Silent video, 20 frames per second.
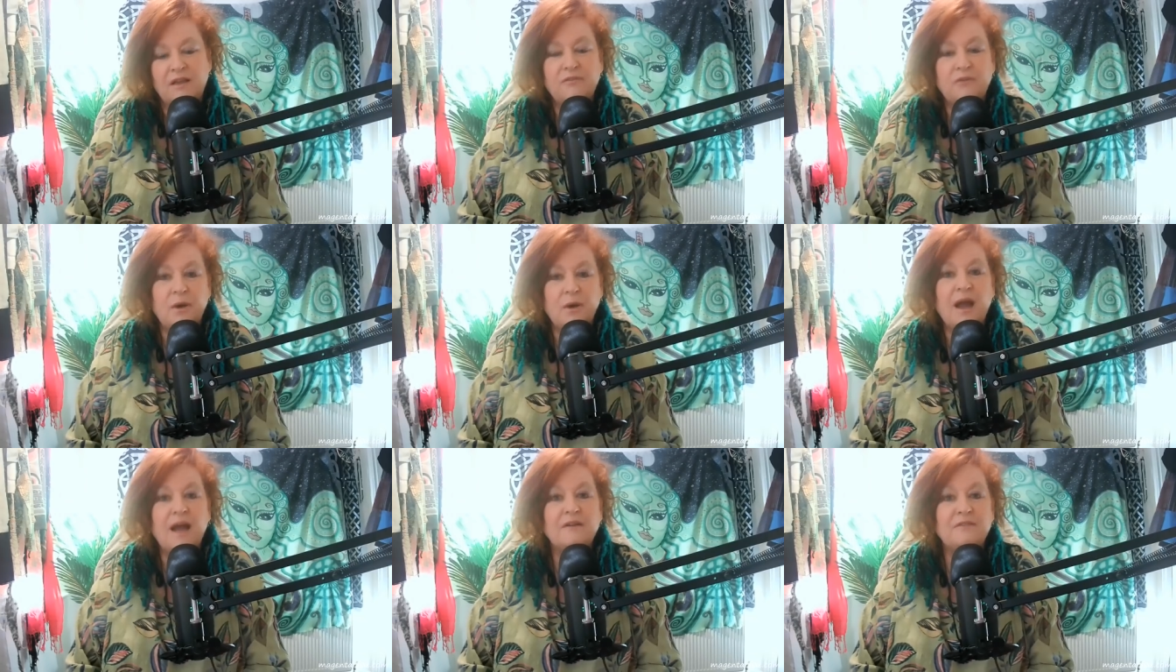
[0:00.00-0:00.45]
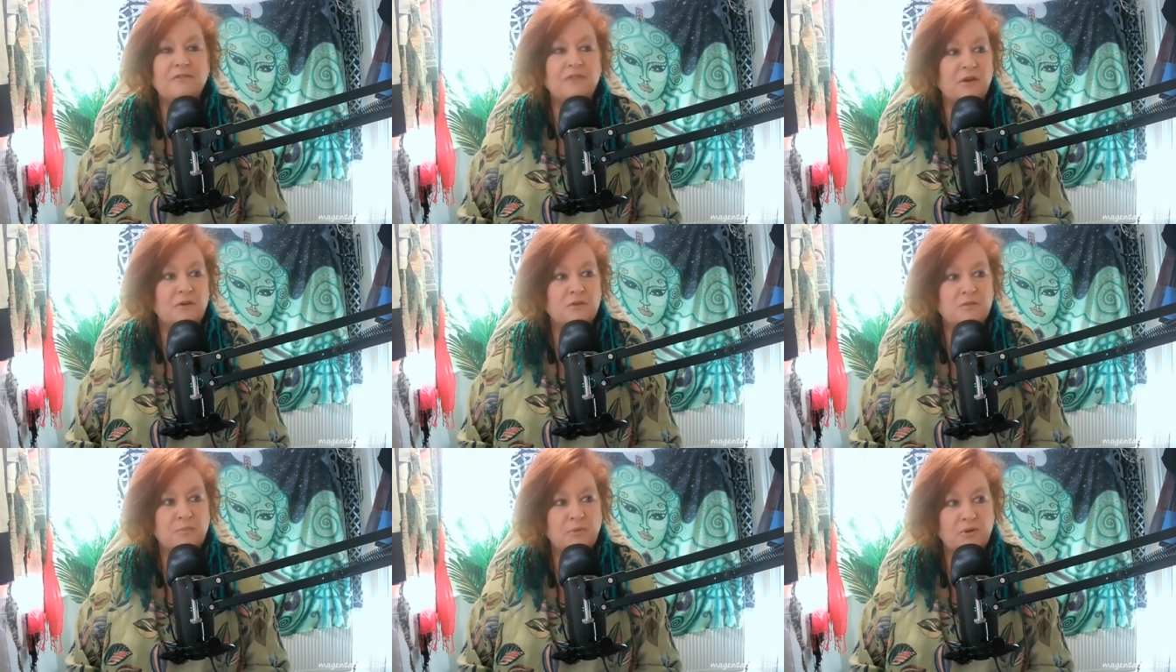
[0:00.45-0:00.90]
if you have
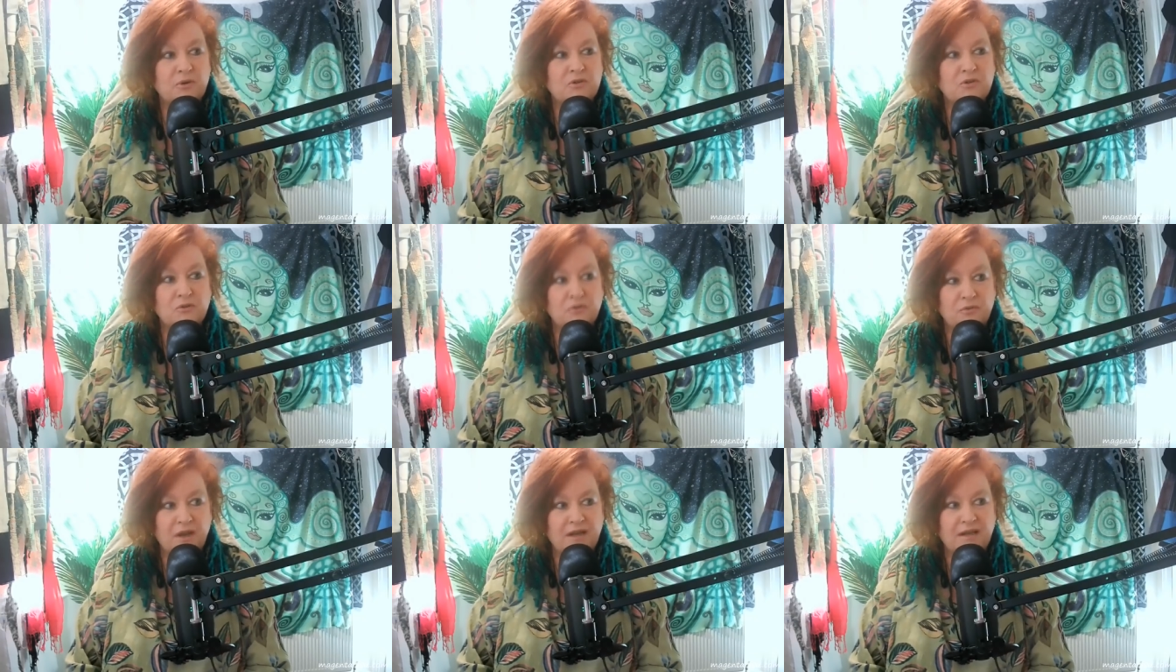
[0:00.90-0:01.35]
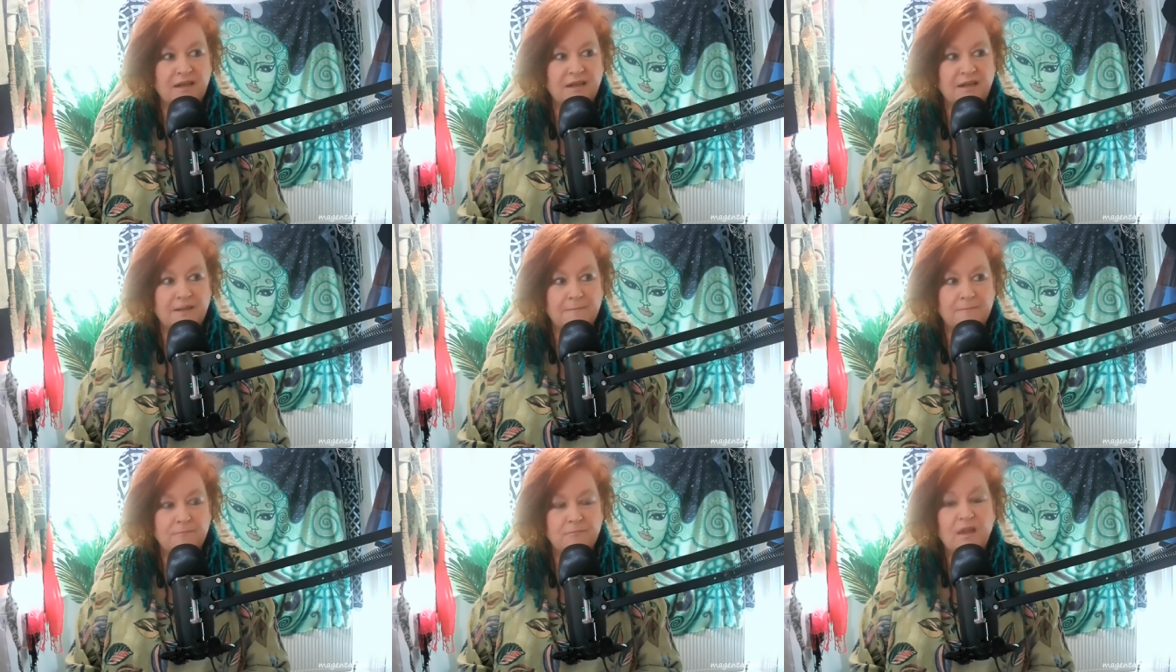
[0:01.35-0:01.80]
those books
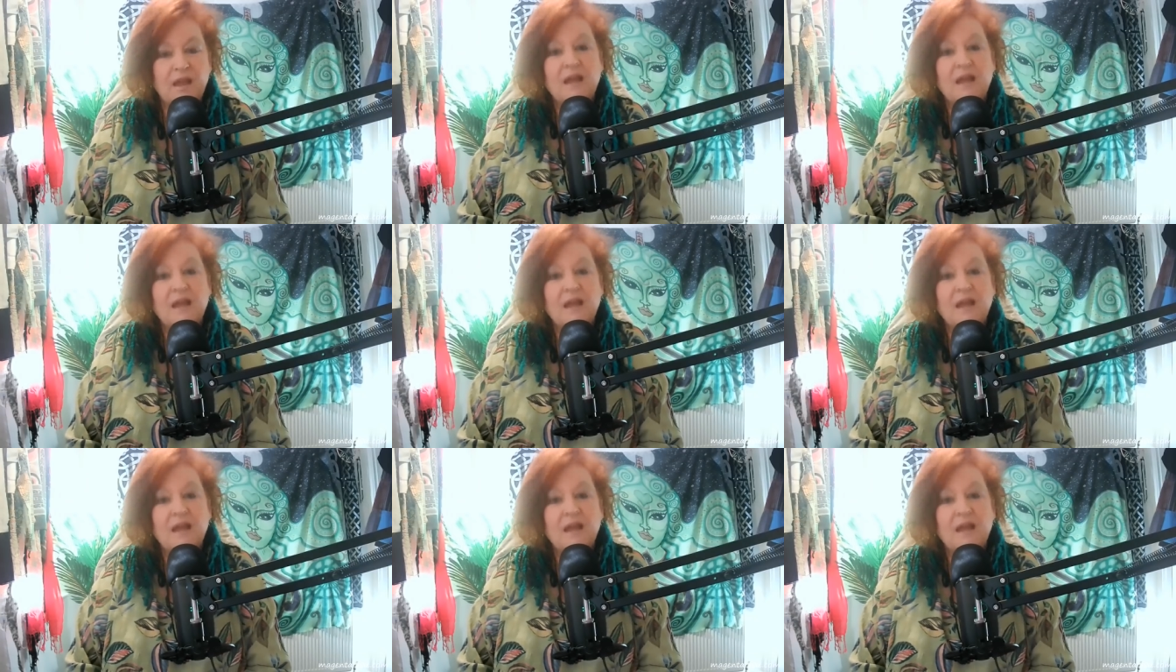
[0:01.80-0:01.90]
already,